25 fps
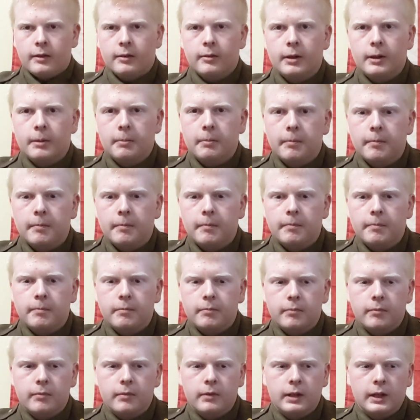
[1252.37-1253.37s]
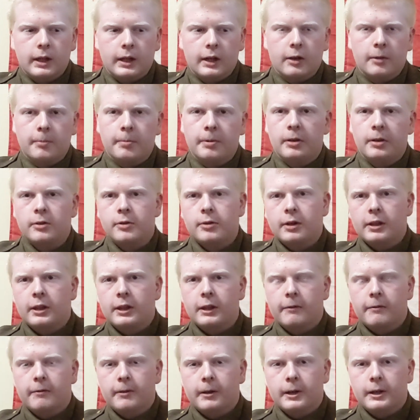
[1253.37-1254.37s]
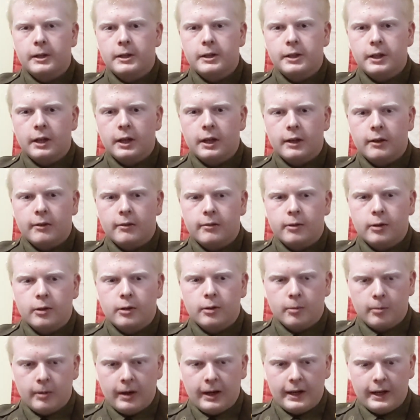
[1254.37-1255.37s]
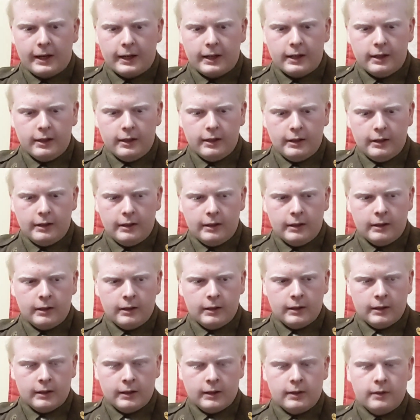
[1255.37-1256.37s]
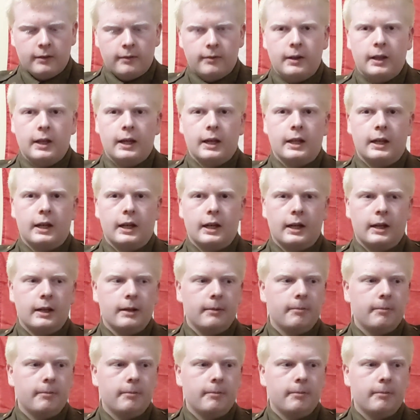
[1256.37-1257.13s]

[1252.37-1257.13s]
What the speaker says: Well, I hope you enjoyed the footage of Reading, and